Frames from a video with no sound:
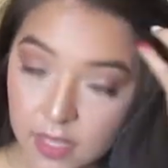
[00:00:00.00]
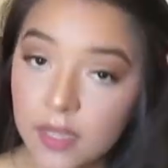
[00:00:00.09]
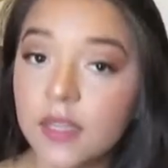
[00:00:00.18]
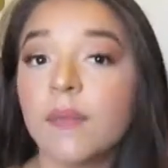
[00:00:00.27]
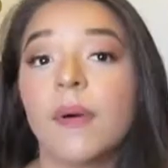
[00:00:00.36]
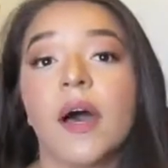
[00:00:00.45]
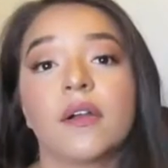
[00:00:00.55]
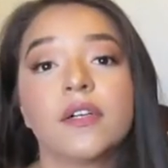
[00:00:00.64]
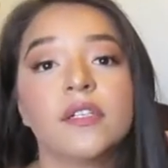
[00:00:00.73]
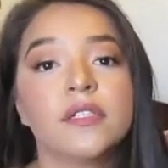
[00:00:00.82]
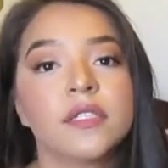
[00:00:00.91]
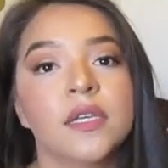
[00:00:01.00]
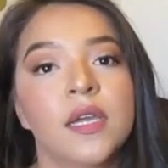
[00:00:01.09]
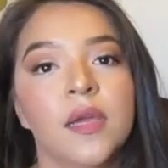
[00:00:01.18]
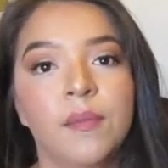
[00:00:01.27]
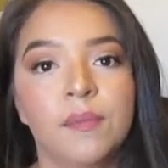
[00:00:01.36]
The bottles,
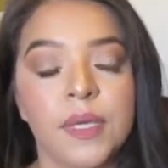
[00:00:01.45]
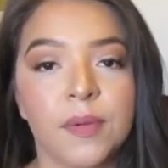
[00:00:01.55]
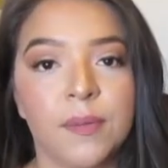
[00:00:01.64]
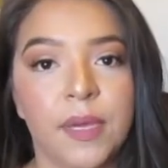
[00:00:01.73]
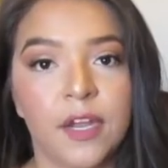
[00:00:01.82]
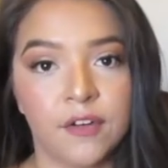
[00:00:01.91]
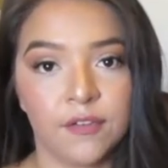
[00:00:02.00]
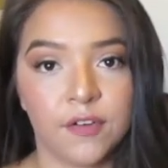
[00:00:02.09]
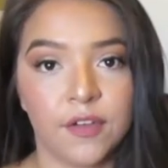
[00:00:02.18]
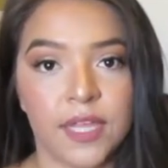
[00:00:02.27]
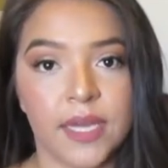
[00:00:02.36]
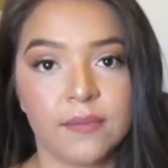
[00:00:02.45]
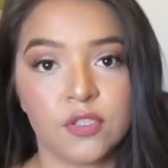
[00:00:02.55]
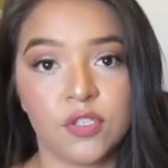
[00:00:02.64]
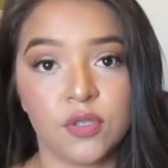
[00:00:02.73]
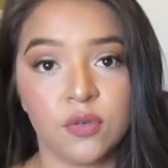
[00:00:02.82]
be prepared for them
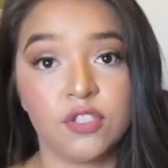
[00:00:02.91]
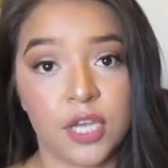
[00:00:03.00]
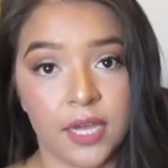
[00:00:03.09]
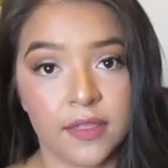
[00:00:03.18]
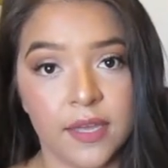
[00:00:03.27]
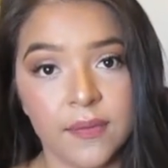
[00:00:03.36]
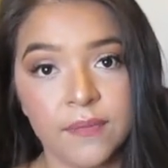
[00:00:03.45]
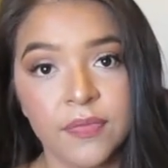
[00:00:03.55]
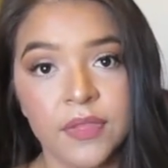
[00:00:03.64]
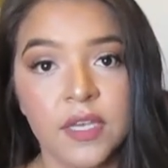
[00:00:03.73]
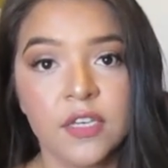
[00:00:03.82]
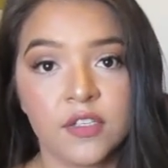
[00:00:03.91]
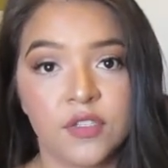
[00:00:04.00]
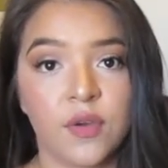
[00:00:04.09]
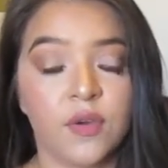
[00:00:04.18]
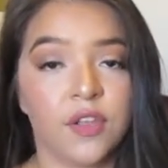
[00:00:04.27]
to check them.
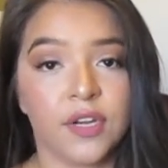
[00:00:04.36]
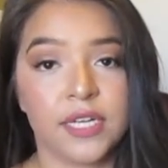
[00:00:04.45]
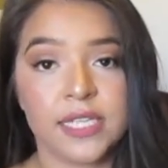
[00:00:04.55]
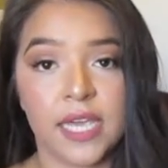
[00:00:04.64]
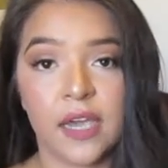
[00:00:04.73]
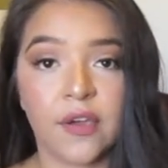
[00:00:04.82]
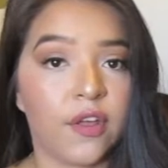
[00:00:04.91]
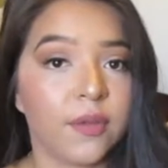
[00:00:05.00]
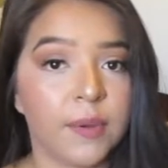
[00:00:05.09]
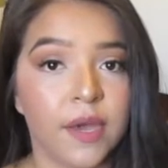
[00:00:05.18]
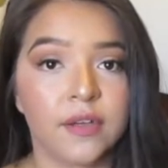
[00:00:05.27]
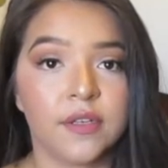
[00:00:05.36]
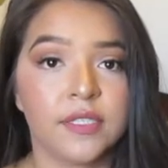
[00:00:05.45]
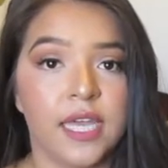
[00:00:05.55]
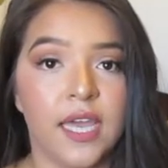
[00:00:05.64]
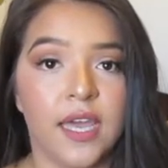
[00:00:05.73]
So they're going to take out all the
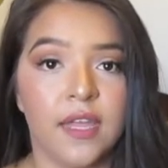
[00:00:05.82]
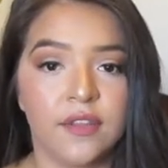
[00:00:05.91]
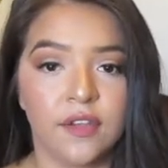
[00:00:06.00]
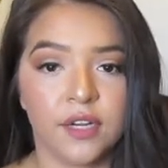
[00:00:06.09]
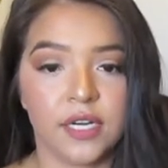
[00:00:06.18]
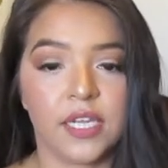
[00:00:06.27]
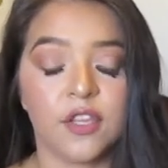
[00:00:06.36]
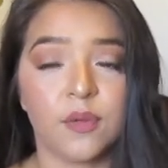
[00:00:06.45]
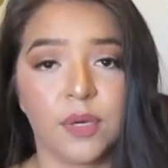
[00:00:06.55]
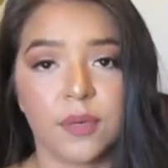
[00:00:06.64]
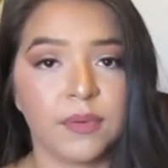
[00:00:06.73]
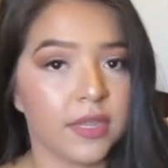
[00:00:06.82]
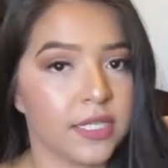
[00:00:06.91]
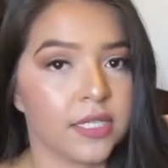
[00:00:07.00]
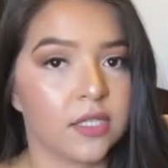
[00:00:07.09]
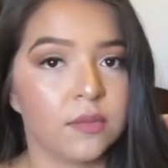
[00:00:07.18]
bottles and they're going to either put them in
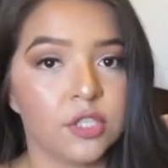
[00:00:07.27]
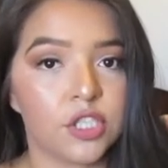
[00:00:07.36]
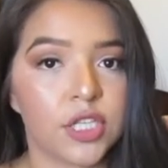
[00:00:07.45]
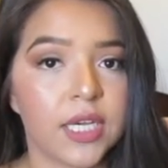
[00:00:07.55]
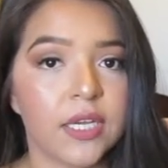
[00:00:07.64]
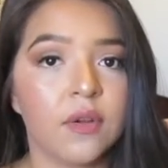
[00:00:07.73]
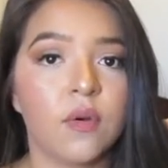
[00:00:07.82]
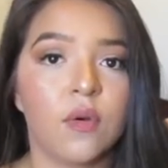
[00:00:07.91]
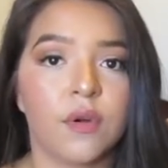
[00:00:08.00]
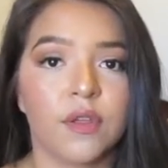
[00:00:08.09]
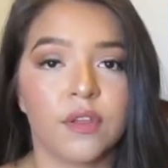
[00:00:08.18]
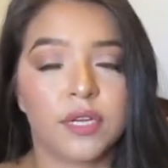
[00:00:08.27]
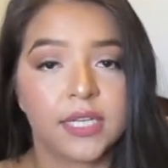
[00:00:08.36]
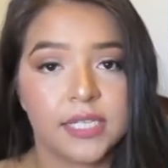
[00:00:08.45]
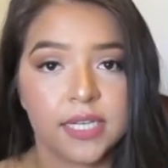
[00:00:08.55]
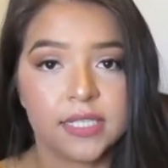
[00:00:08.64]
this little machine or they're
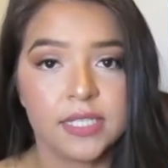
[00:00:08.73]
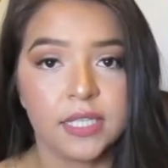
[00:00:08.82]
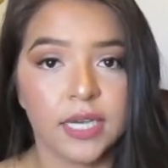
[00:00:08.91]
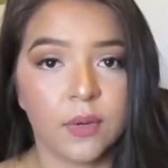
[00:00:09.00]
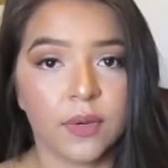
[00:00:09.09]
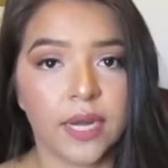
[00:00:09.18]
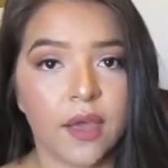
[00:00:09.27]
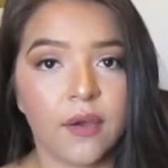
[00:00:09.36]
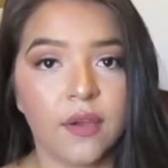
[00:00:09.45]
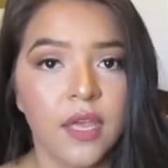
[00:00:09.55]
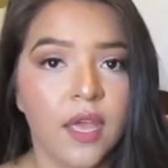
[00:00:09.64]
going to test the liquid out.